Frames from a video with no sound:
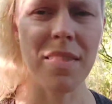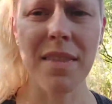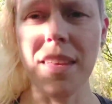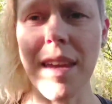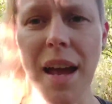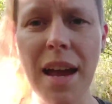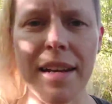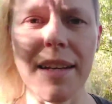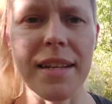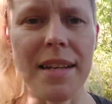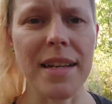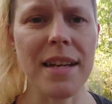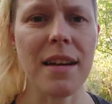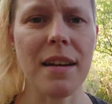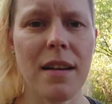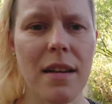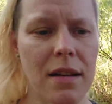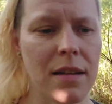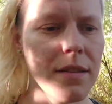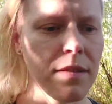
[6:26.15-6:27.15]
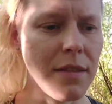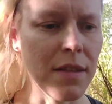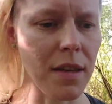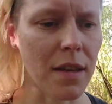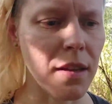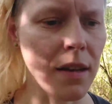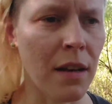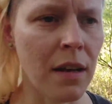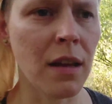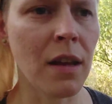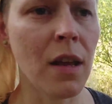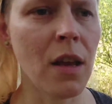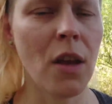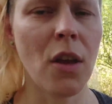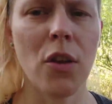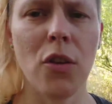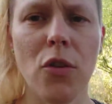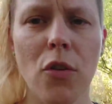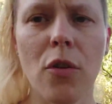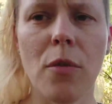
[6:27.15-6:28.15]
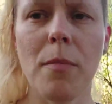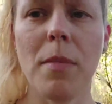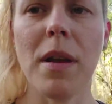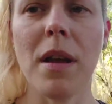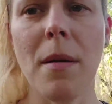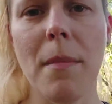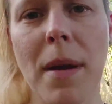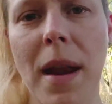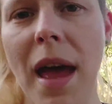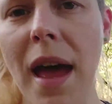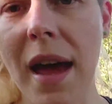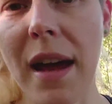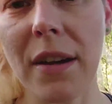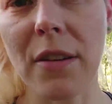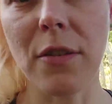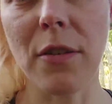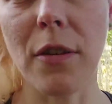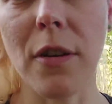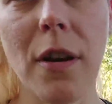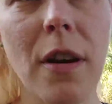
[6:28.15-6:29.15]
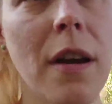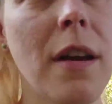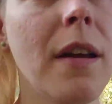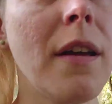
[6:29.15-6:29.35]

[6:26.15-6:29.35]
The idea that you can become an actor